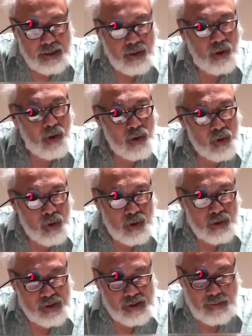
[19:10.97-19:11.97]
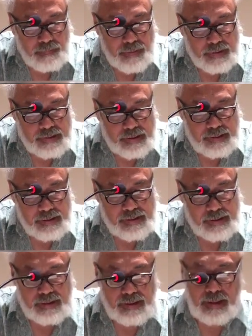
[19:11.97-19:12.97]
that Holocaust
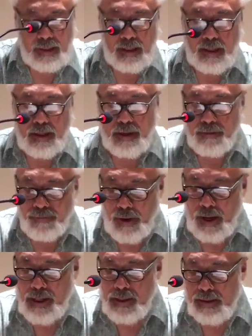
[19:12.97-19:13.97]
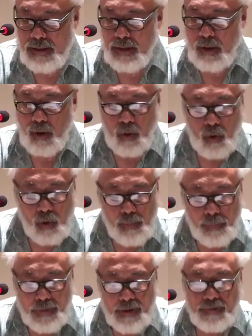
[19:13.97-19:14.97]
represents defies
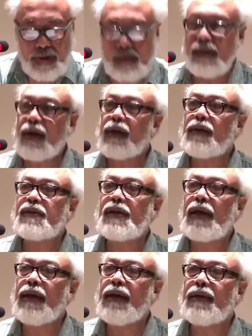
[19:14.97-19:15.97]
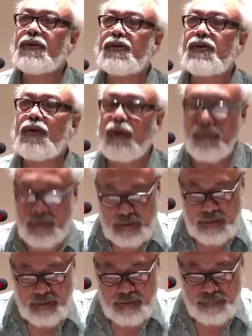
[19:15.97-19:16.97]
all previous understandings of the
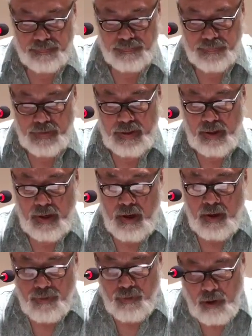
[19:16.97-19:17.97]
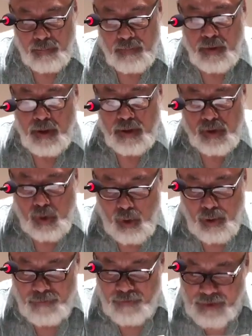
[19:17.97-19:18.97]
term. From Saul